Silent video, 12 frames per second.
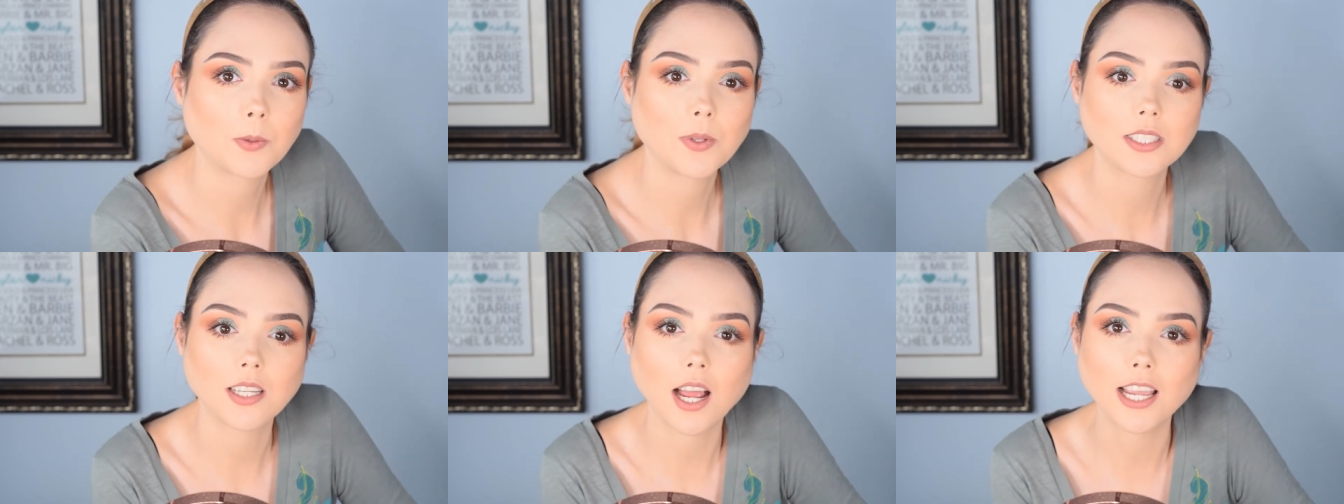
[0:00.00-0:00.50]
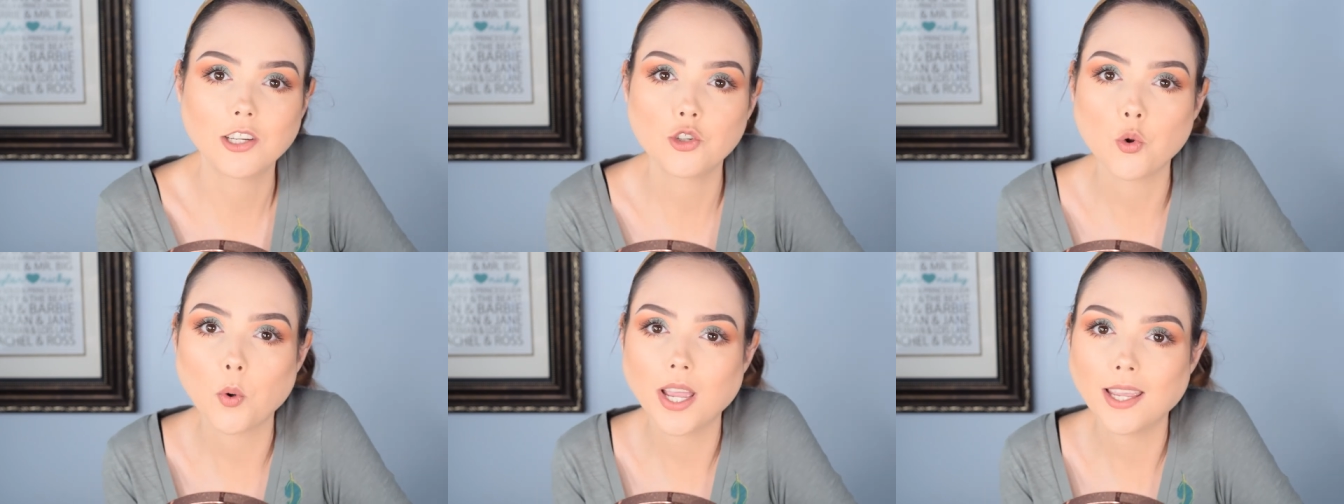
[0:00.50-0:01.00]
ones that I
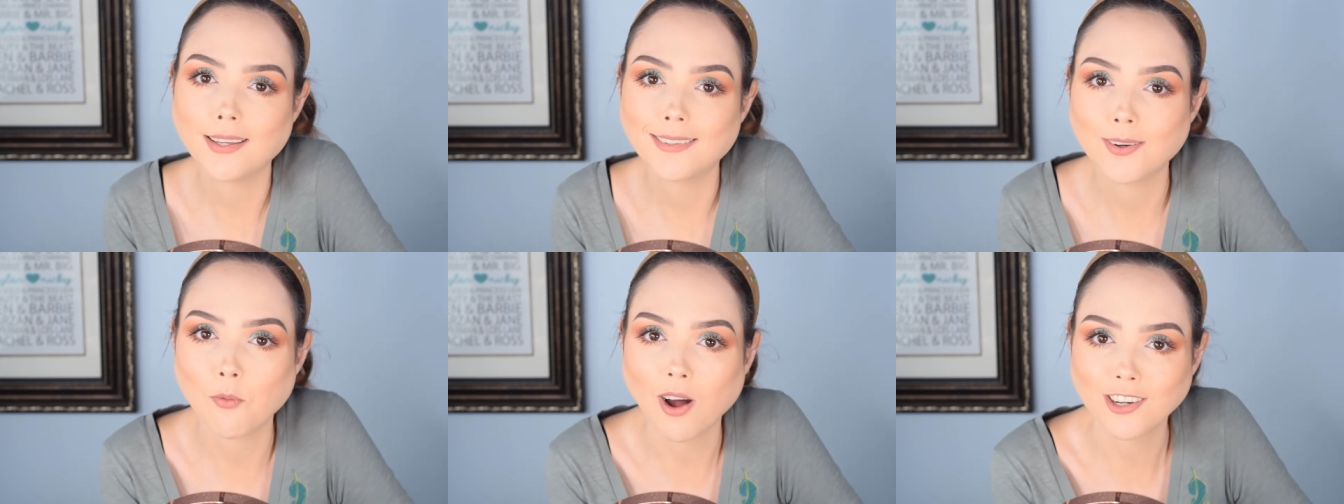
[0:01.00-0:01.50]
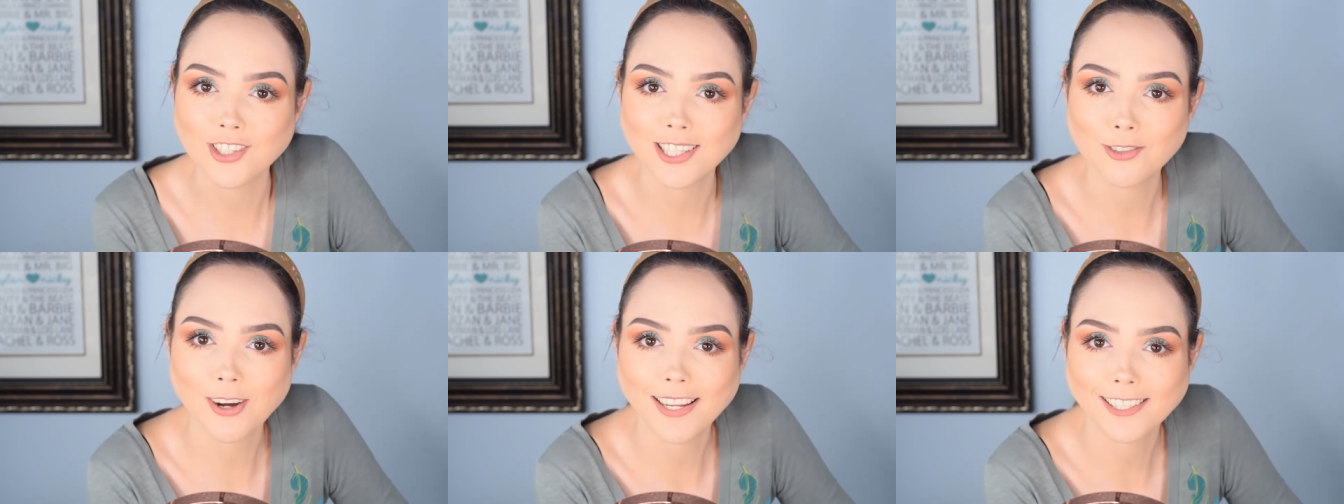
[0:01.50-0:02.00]
enjoy
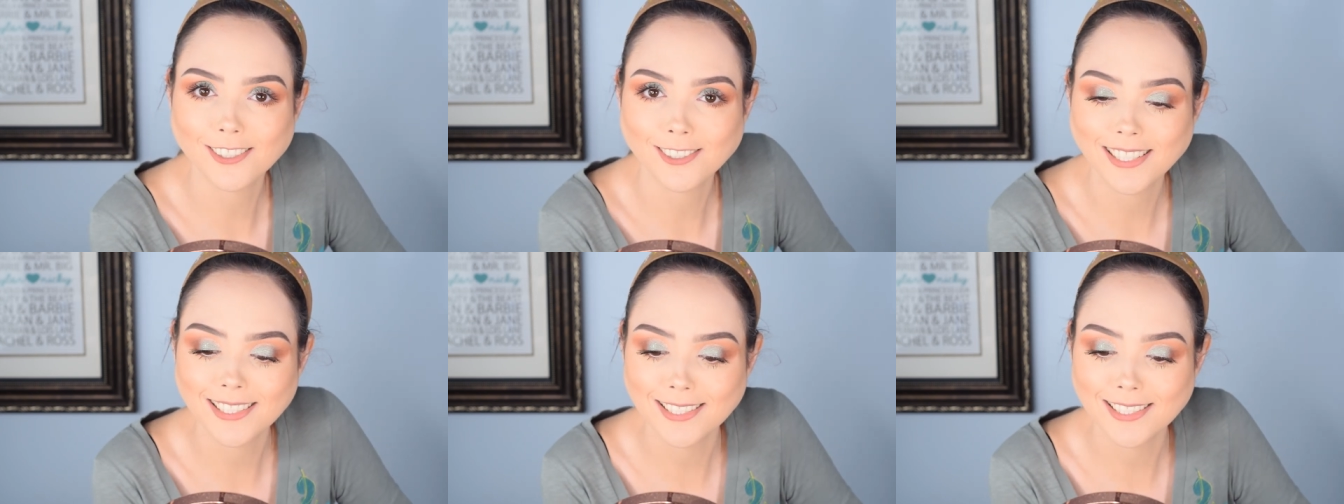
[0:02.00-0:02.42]
watching regularly.